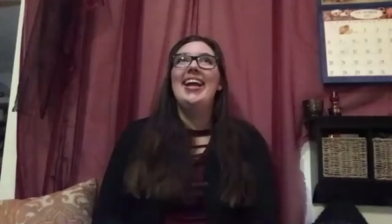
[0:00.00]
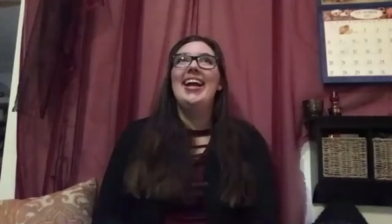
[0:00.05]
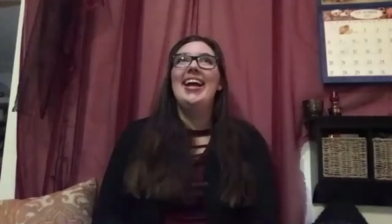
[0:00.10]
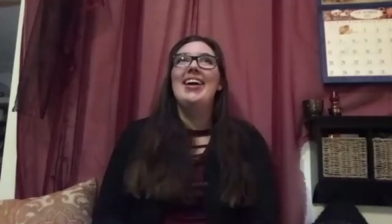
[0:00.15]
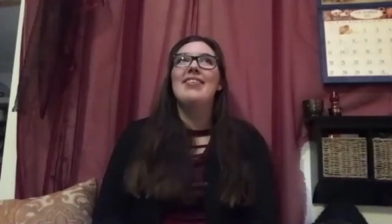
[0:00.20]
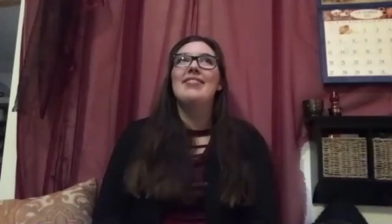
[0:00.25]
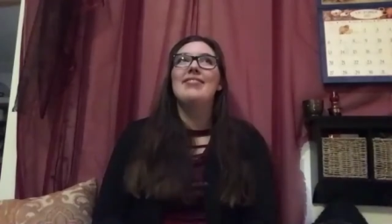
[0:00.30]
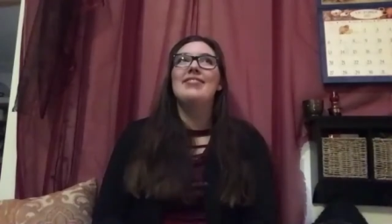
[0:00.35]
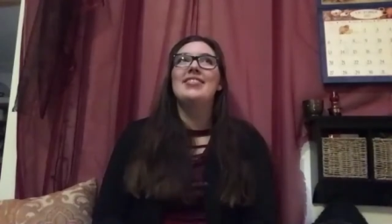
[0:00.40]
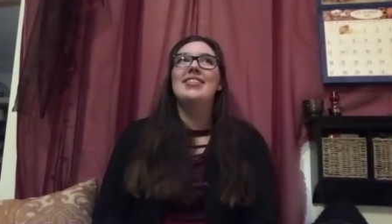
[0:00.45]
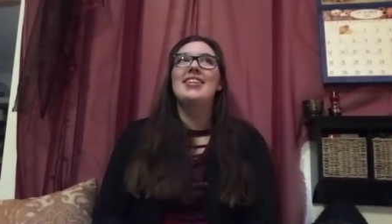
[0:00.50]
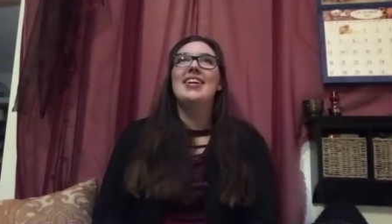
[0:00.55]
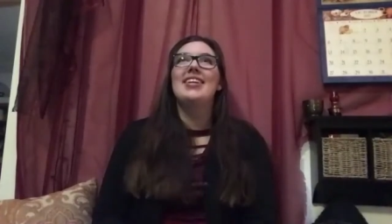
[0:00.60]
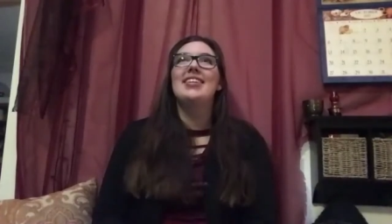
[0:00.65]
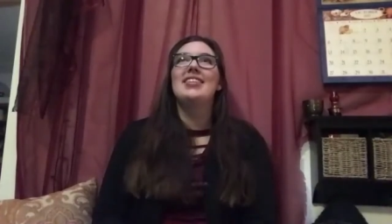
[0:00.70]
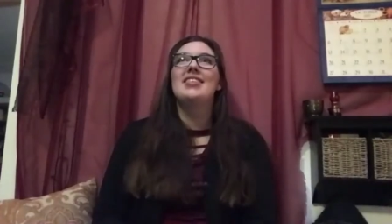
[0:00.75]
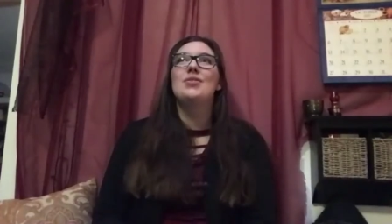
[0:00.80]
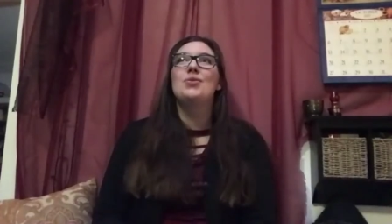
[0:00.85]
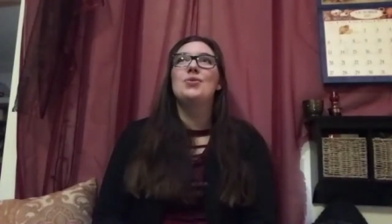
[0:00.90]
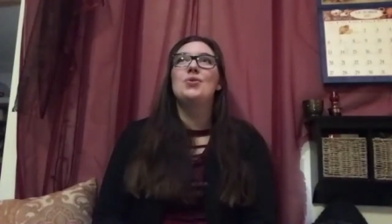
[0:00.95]
have
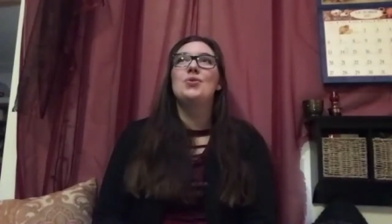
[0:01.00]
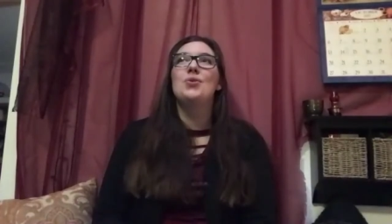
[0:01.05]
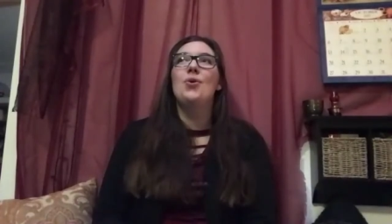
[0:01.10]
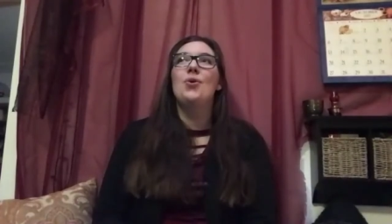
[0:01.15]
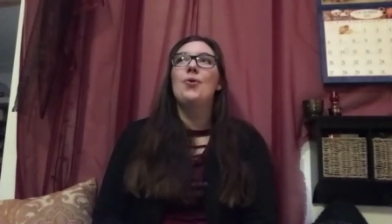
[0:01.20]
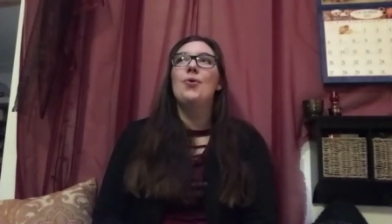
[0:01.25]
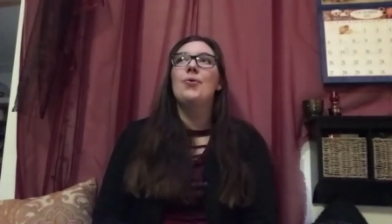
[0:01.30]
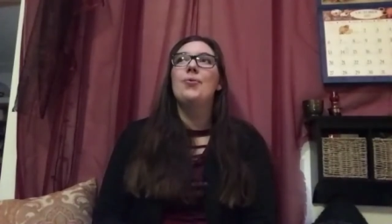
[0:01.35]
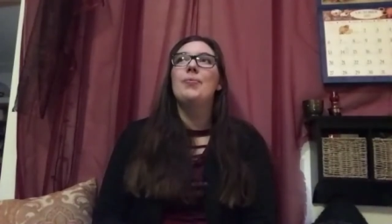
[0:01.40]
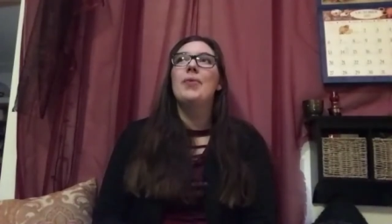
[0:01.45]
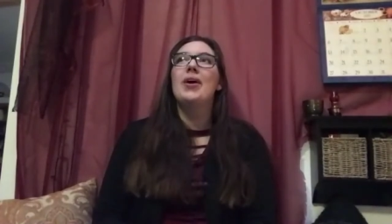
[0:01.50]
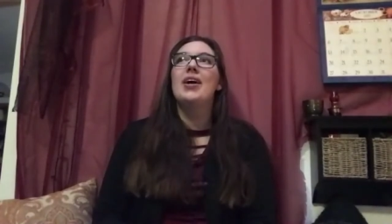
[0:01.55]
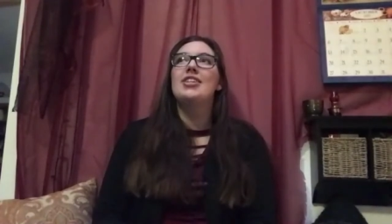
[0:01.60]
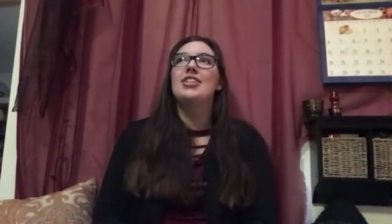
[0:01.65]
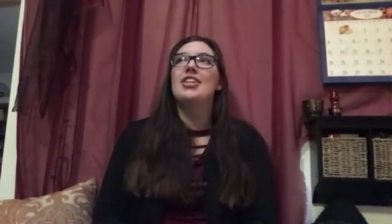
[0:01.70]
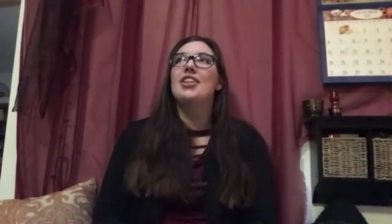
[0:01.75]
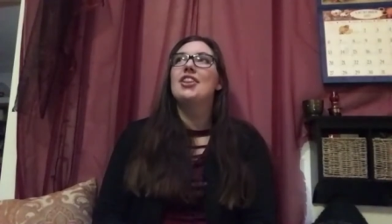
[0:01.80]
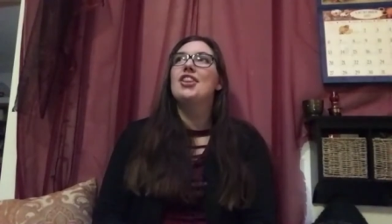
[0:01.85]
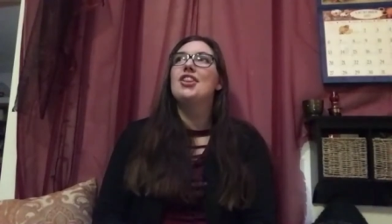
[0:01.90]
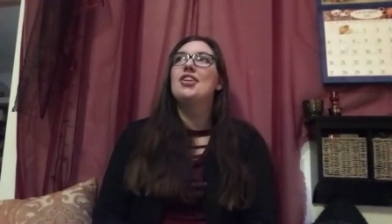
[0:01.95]
done so
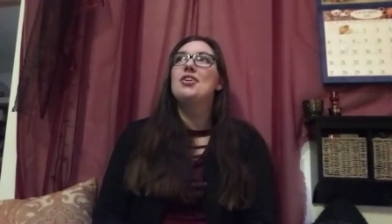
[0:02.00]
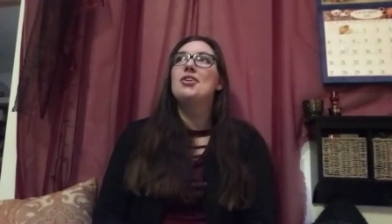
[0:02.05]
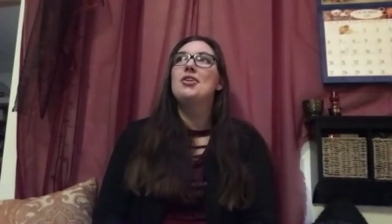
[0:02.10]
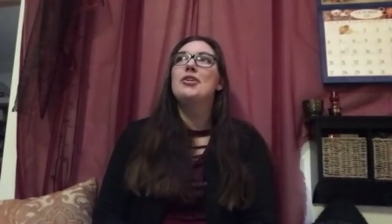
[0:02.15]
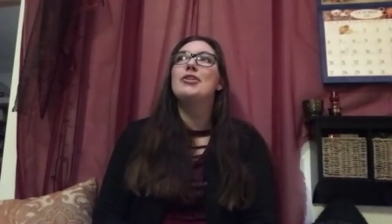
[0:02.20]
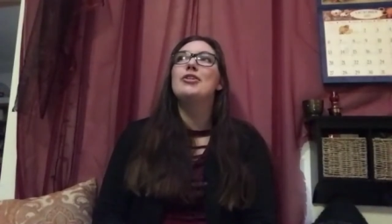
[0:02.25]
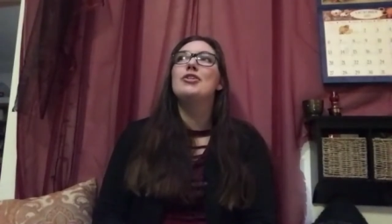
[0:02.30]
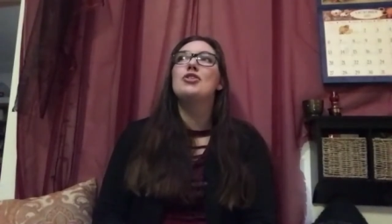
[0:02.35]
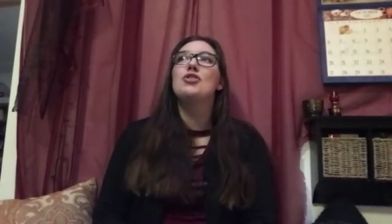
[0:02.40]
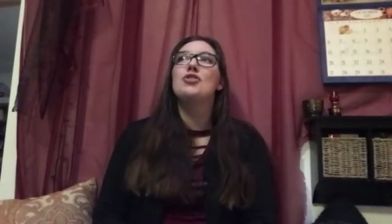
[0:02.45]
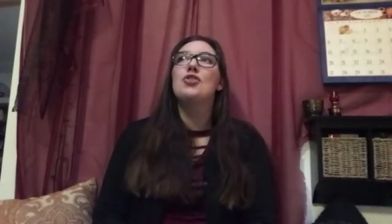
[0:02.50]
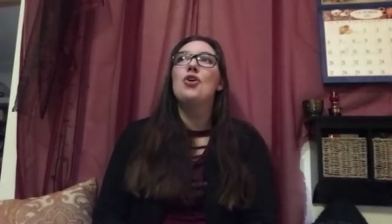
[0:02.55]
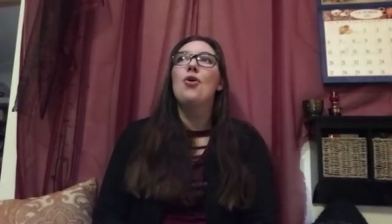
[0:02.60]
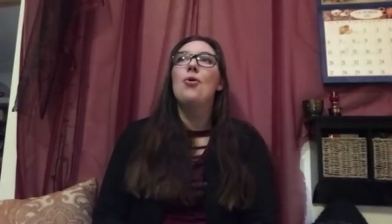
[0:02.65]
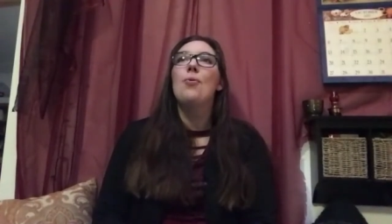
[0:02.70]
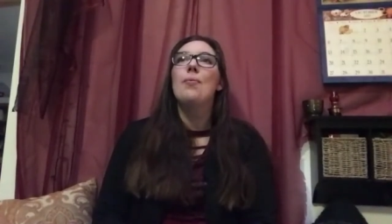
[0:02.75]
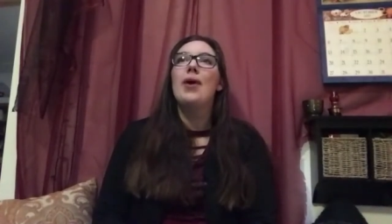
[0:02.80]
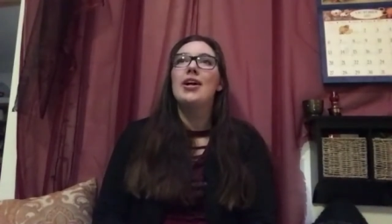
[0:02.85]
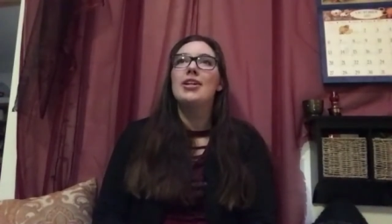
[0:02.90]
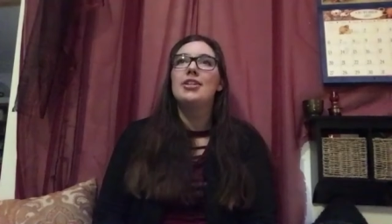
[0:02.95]
much, learned
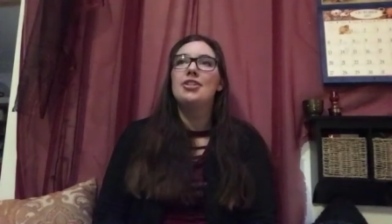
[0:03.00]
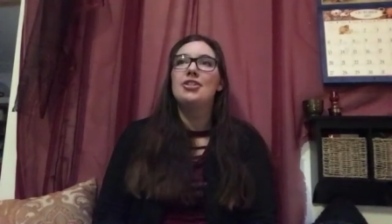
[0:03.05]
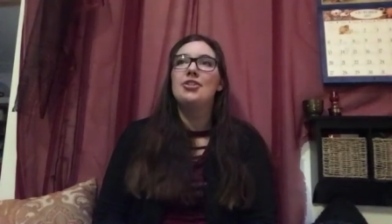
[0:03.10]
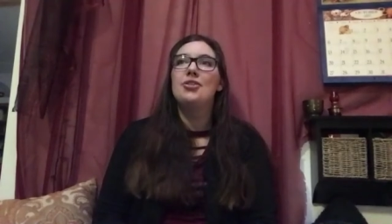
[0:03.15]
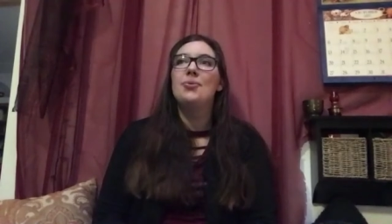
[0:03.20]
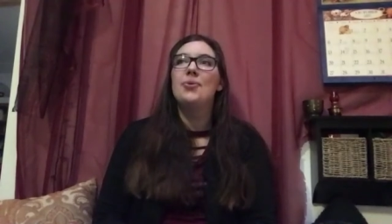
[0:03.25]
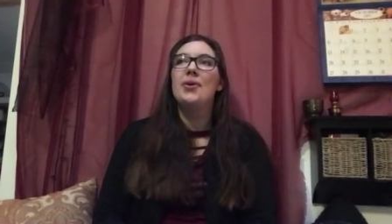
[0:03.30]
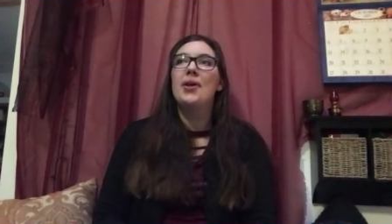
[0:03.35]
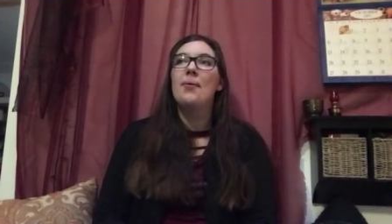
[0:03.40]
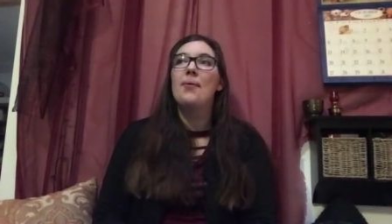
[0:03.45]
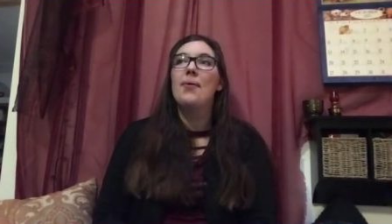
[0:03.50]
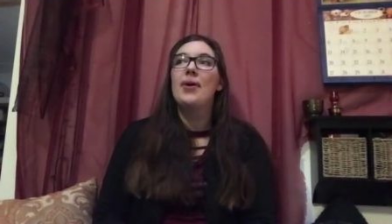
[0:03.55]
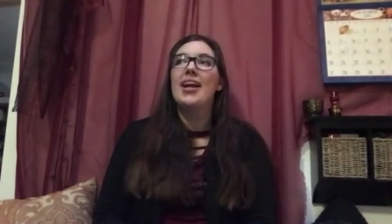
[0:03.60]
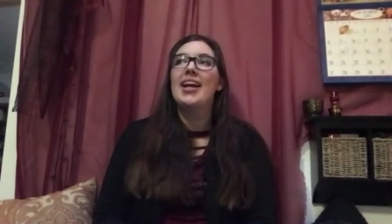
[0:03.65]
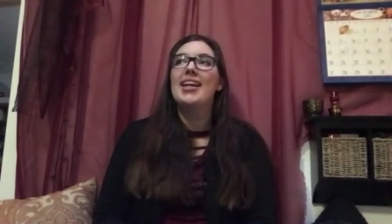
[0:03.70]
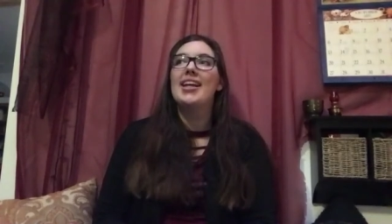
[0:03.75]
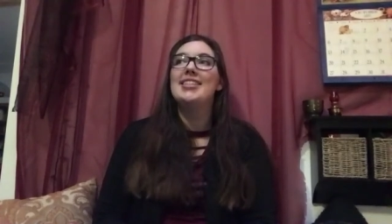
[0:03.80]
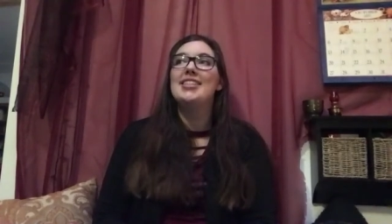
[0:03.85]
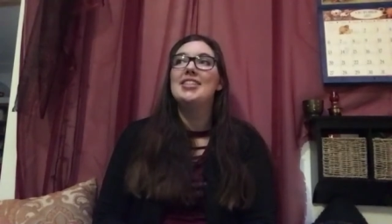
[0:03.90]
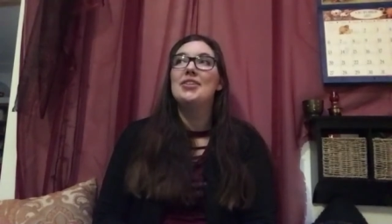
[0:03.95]
so much doing what
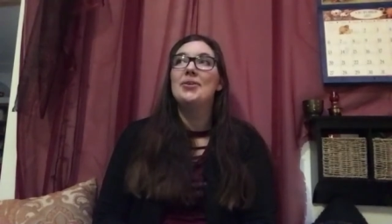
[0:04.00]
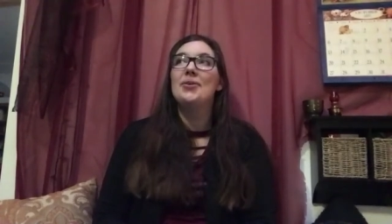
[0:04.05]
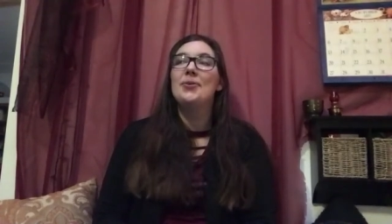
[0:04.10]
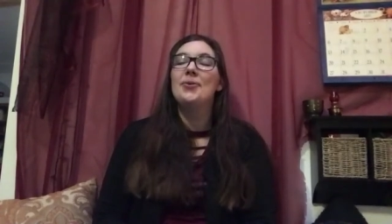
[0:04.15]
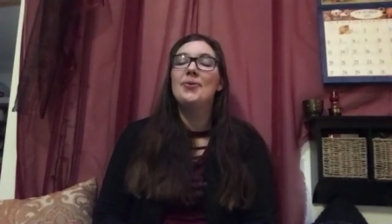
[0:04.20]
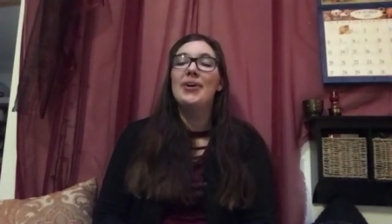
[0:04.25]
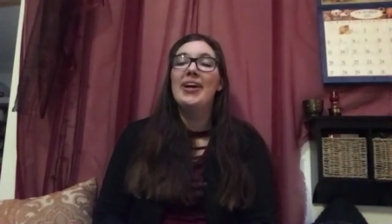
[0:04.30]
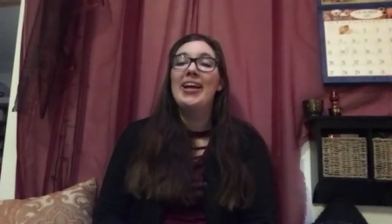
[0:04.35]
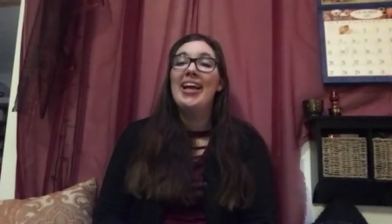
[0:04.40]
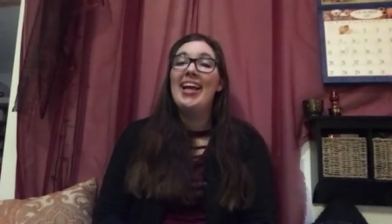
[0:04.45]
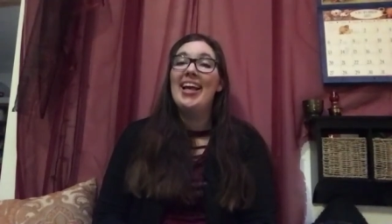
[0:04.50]
I do.